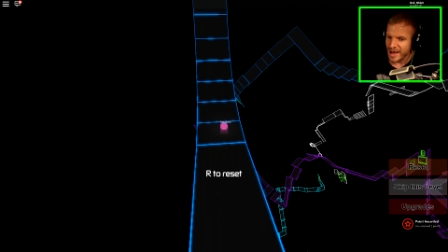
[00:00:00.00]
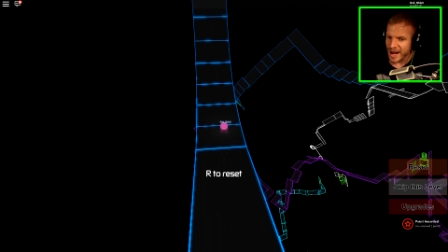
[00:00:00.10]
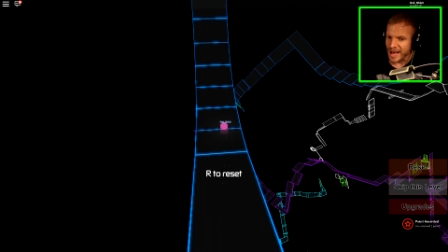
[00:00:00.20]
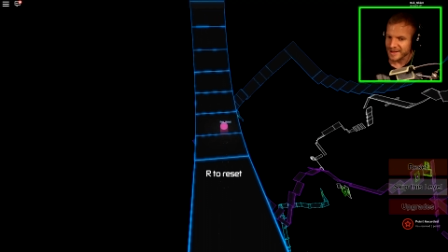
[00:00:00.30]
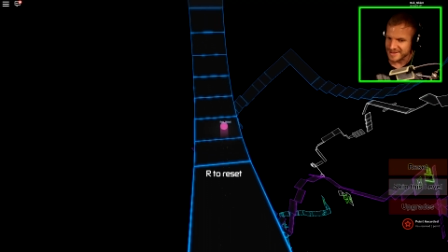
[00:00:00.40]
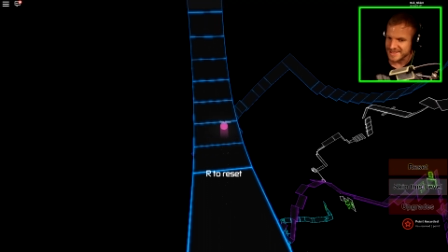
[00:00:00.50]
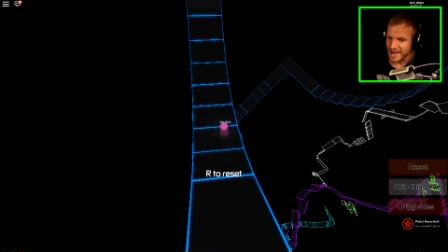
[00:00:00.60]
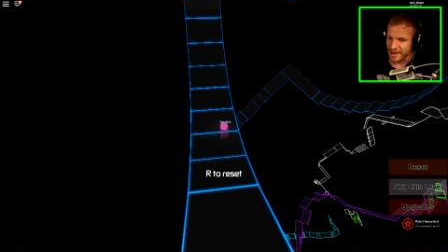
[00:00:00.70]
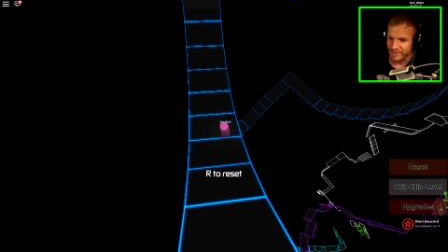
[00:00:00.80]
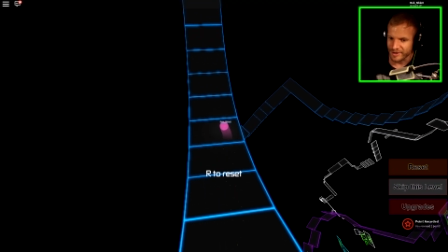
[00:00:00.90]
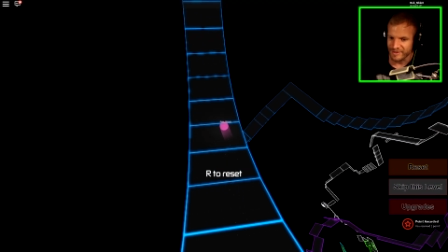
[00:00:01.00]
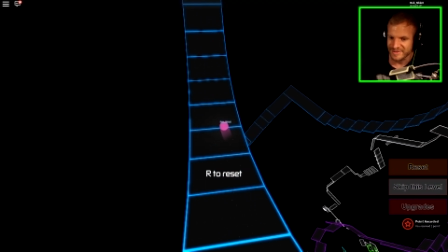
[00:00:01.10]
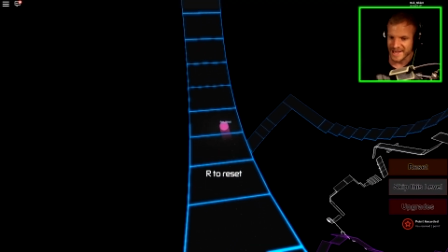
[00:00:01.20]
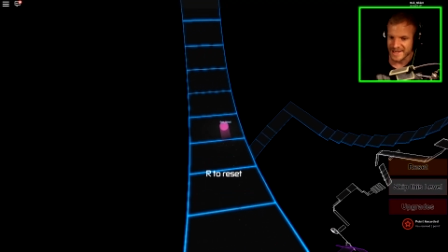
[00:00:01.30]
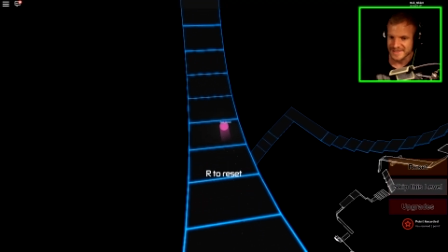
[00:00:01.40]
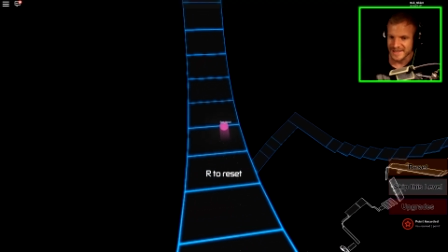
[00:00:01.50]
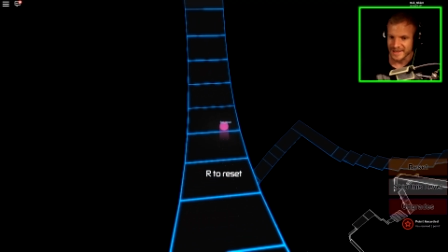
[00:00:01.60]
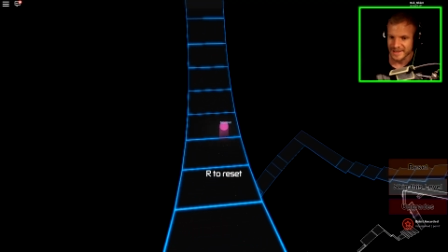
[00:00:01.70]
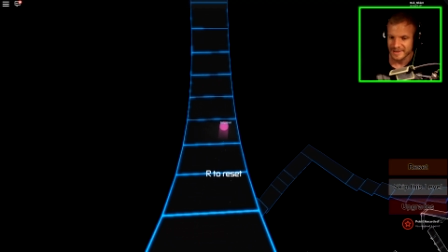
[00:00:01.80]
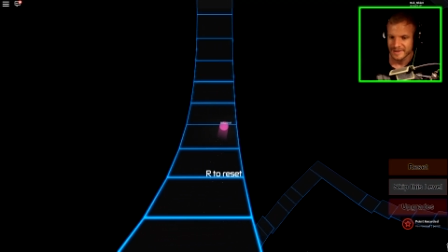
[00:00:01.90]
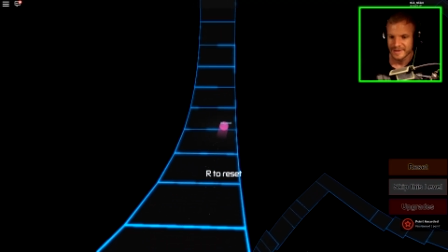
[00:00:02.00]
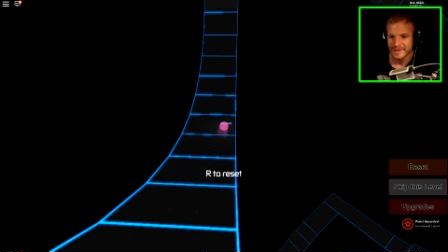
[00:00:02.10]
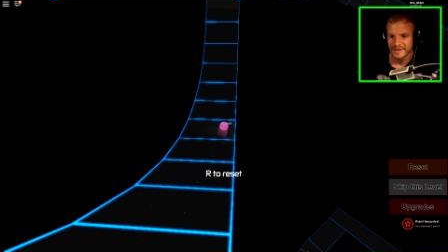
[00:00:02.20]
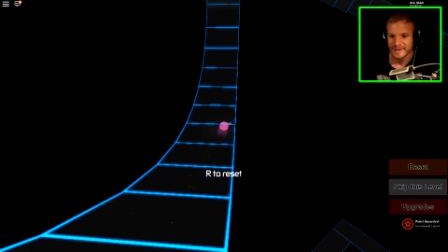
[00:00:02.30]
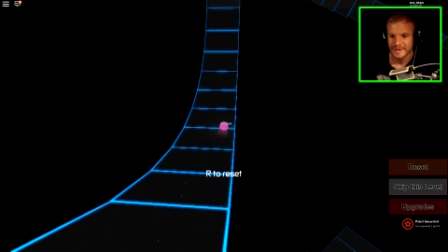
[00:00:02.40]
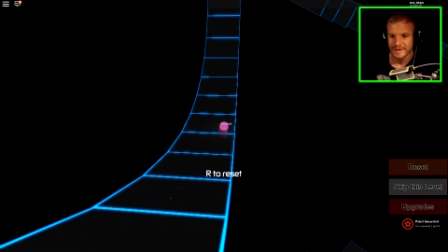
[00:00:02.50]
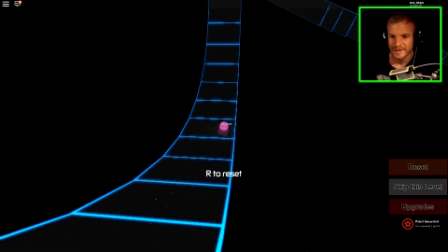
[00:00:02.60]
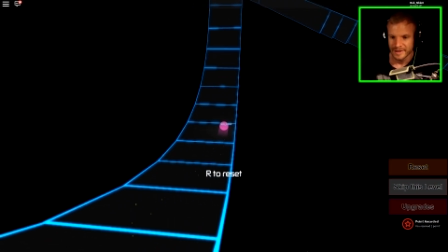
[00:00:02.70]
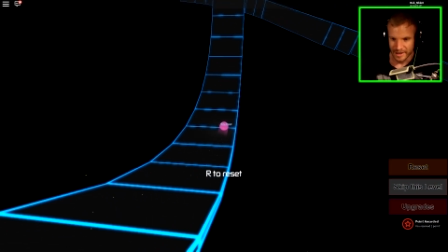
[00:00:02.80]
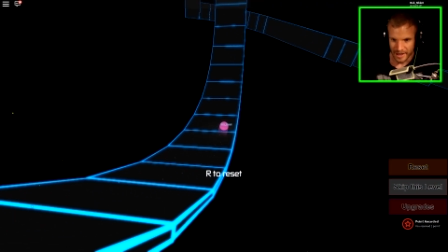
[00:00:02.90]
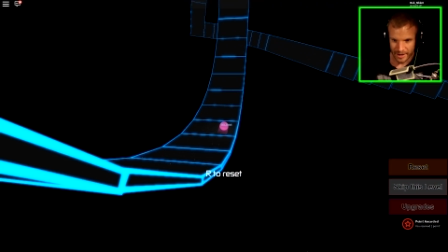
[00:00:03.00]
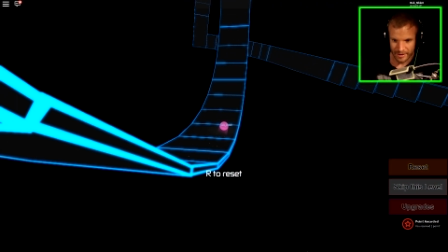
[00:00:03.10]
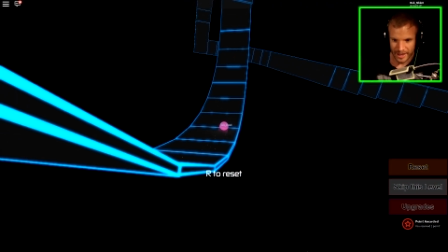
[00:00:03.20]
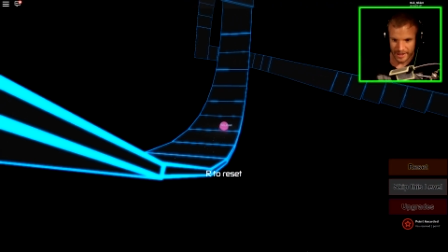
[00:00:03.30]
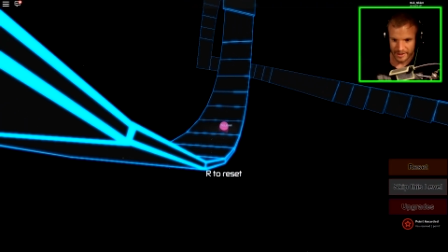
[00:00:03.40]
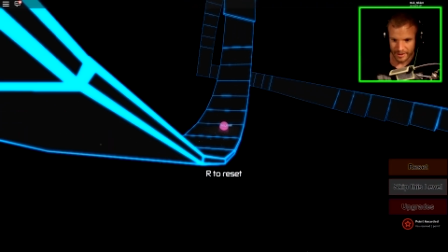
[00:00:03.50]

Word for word: not like the sound of curve-tastic. I don't like